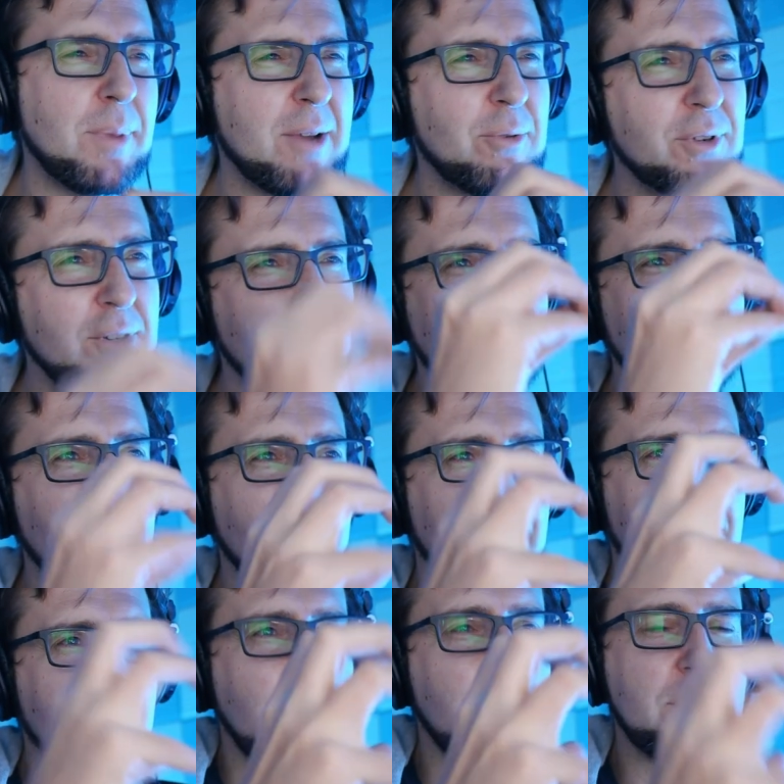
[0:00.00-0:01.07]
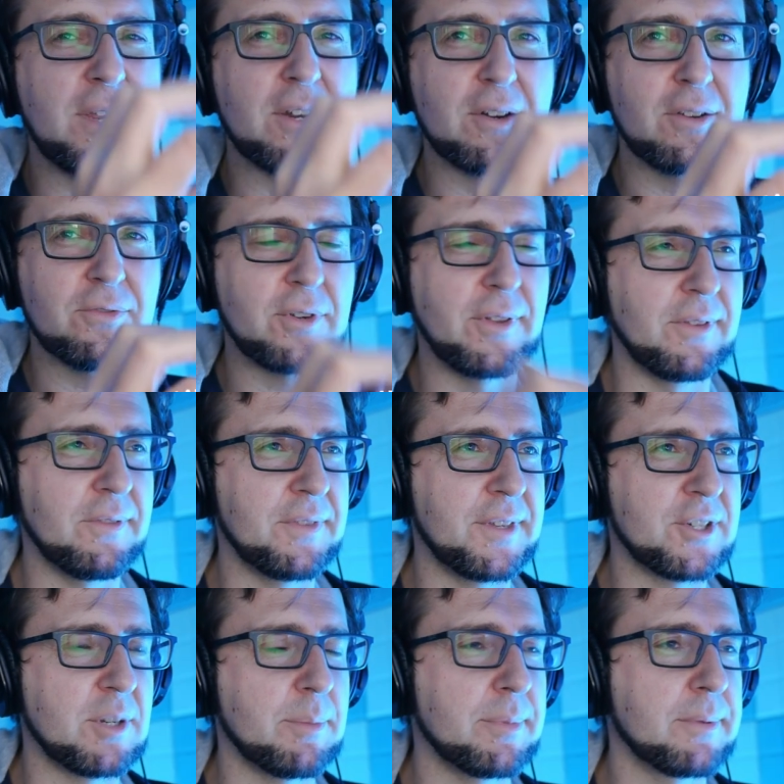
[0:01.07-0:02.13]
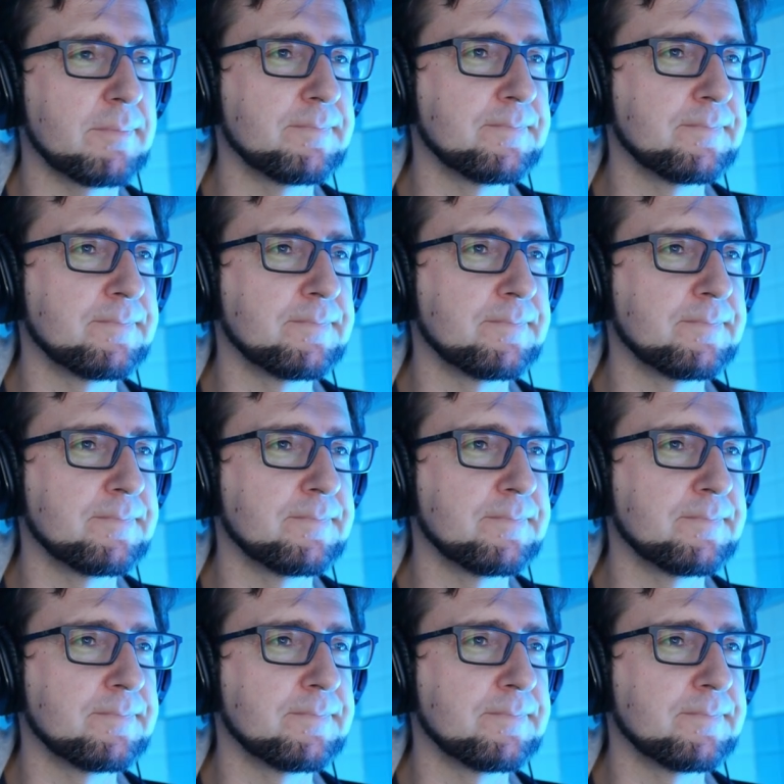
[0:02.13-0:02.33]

I wanted maybe it appear in front of the ship.